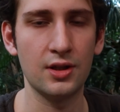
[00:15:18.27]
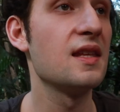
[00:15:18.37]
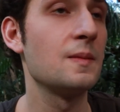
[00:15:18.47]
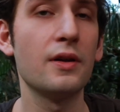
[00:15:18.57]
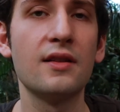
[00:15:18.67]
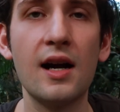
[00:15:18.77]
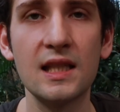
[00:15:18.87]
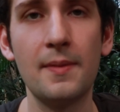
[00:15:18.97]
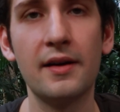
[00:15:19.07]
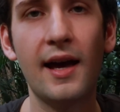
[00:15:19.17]
This book
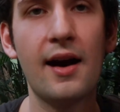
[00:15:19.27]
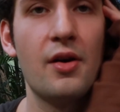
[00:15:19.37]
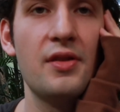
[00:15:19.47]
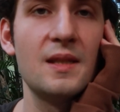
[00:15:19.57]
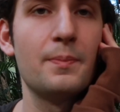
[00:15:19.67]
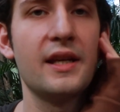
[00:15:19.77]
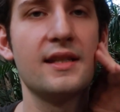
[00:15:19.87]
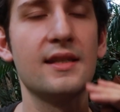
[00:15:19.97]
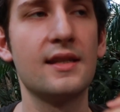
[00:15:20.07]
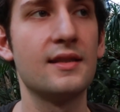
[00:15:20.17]
talks about how these
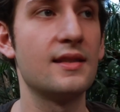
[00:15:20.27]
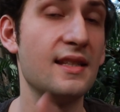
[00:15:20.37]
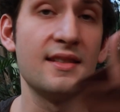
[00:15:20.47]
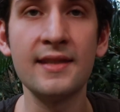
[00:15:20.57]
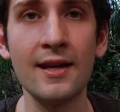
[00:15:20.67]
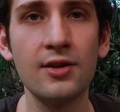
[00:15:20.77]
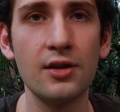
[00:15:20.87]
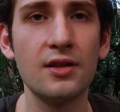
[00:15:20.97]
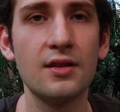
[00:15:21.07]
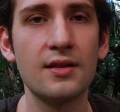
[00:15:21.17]
places, these
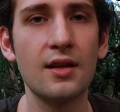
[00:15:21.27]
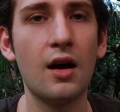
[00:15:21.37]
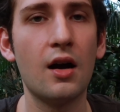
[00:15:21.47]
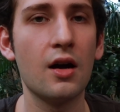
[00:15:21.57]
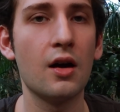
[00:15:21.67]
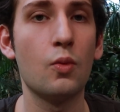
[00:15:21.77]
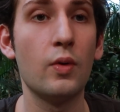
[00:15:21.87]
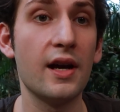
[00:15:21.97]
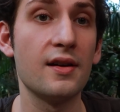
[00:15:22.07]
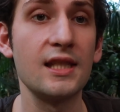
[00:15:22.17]
centers, are
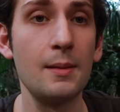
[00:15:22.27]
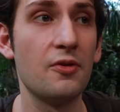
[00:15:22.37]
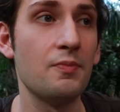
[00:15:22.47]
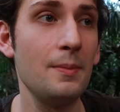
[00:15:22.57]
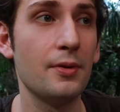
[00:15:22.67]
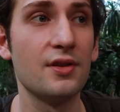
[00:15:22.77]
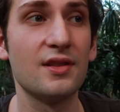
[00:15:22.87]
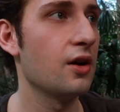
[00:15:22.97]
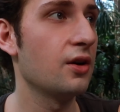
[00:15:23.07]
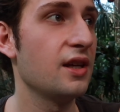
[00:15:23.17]
where some of
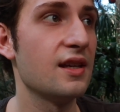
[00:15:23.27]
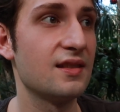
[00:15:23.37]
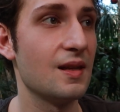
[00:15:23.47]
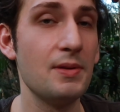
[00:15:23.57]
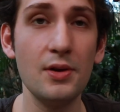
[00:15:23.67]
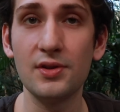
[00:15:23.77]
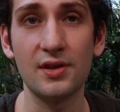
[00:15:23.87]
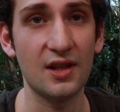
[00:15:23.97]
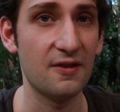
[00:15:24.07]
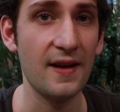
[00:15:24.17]
people's earliest
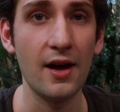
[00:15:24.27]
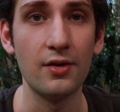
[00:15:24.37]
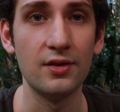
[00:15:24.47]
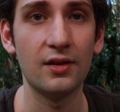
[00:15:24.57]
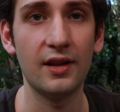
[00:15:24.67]
abusers are found.